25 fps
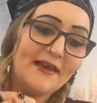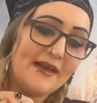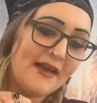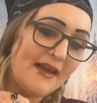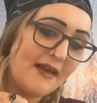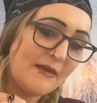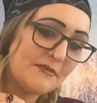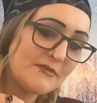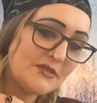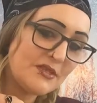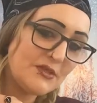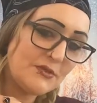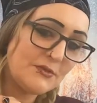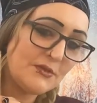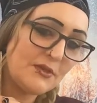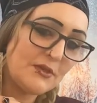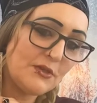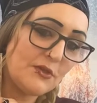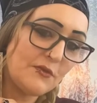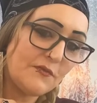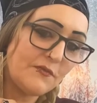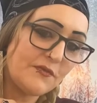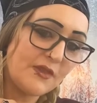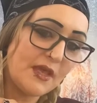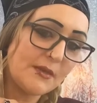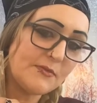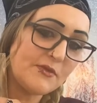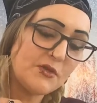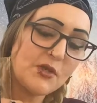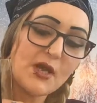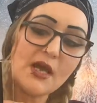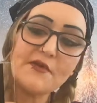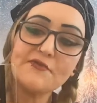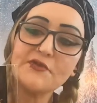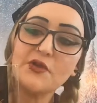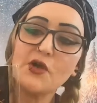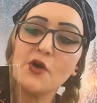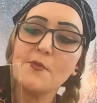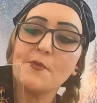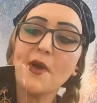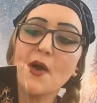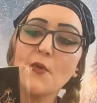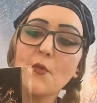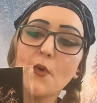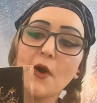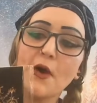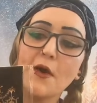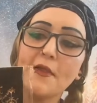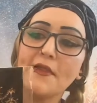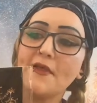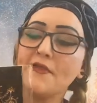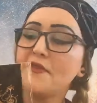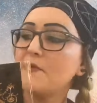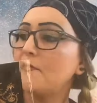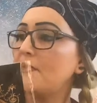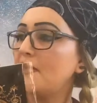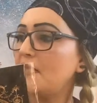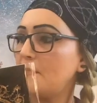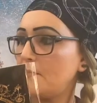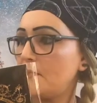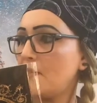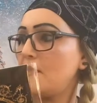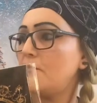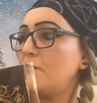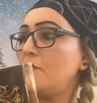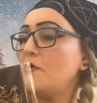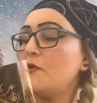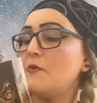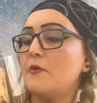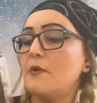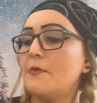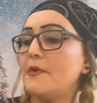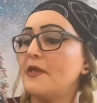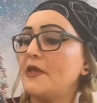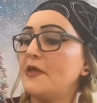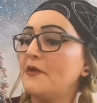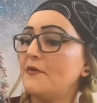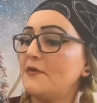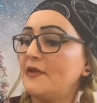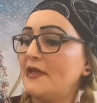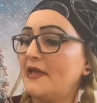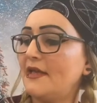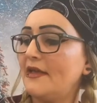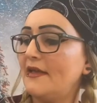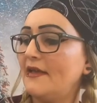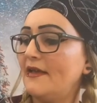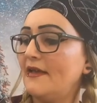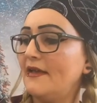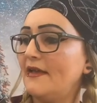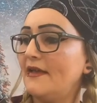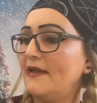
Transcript: Absolutely love them. They don't have to go on my wall at the minute, but I'll put them on my unit.